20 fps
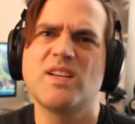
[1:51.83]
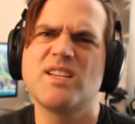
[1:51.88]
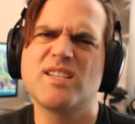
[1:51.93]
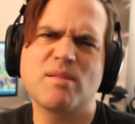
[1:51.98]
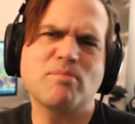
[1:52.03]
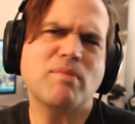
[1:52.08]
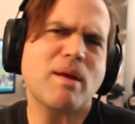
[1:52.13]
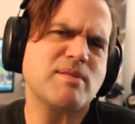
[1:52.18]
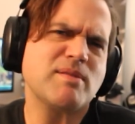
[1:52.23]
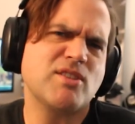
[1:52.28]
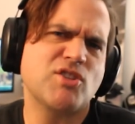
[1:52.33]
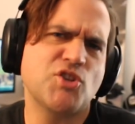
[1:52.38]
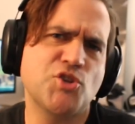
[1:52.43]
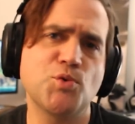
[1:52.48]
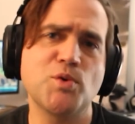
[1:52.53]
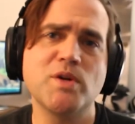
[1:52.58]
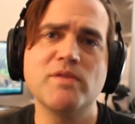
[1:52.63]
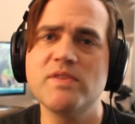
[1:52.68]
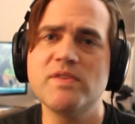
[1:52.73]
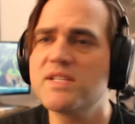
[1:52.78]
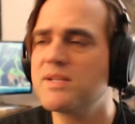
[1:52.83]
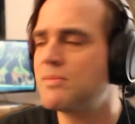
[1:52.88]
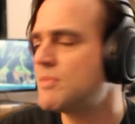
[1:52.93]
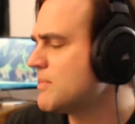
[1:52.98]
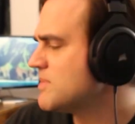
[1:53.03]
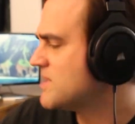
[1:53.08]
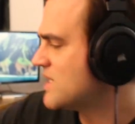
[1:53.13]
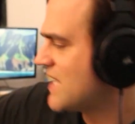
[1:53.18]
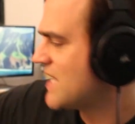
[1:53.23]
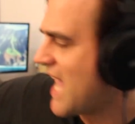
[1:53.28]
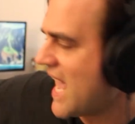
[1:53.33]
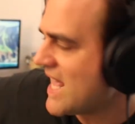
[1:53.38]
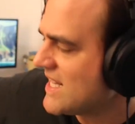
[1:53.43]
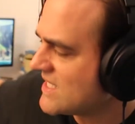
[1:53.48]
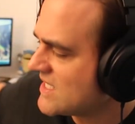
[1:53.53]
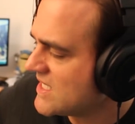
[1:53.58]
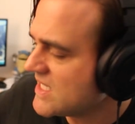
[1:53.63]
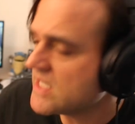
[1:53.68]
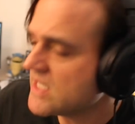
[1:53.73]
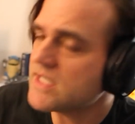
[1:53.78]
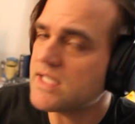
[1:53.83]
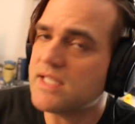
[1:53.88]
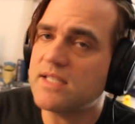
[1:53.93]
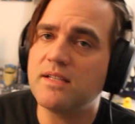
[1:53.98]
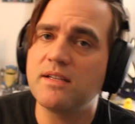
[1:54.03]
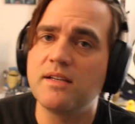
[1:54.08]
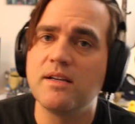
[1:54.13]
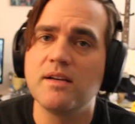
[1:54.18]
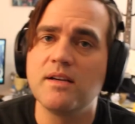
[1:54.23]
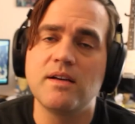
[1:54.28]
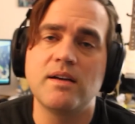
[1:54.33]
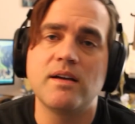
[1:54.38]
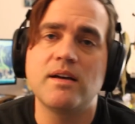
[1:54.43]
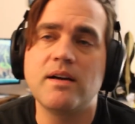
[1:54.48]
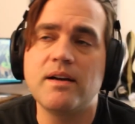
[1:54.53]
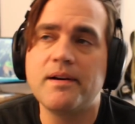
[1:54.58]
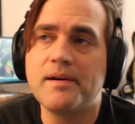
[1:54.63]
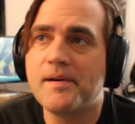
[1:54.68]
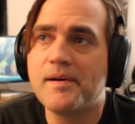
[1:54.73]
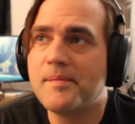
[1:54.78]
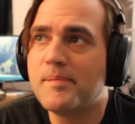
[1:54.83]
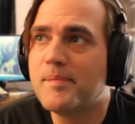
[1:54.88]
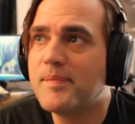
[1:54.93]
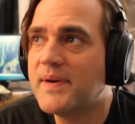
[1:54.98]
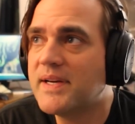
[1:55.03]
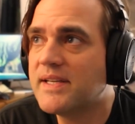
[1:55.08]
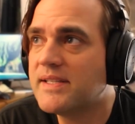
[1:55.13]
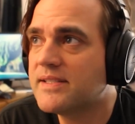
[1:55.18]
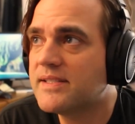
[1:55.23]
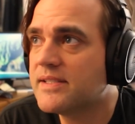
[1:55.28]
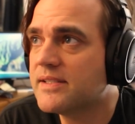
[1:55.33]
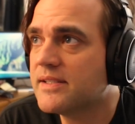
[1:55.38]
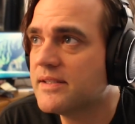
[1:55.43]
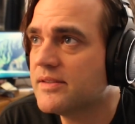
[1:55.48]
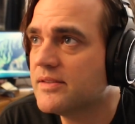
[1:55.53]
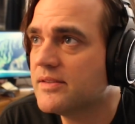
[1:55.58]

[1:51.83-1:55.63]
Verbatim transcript: Sometimes there's the 3 of us, sometimes the cat sneaks in. But